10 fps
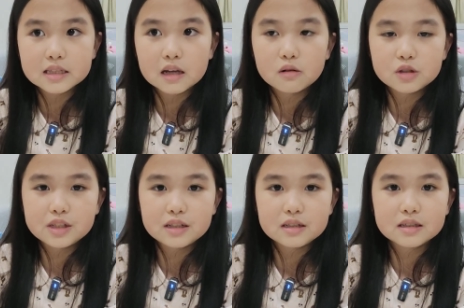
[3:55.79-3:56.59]
so
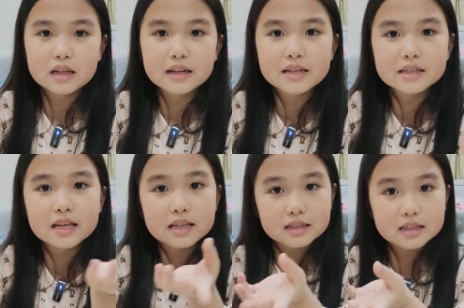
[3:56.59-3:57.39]
she studies
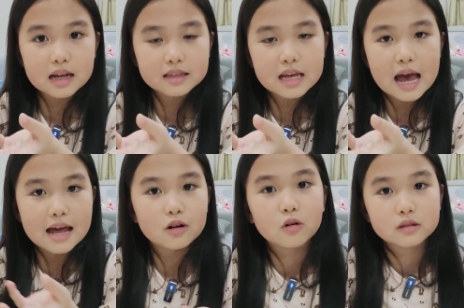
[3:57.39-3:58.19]
insect
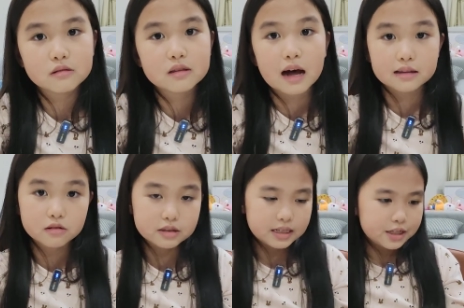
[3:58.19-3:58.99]
and also the
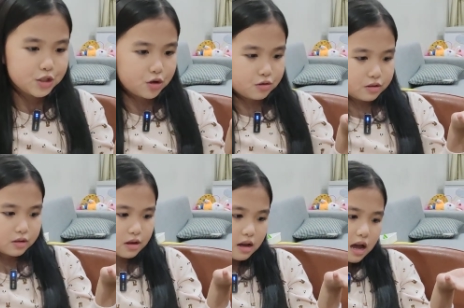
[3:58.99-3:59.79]
other teachers.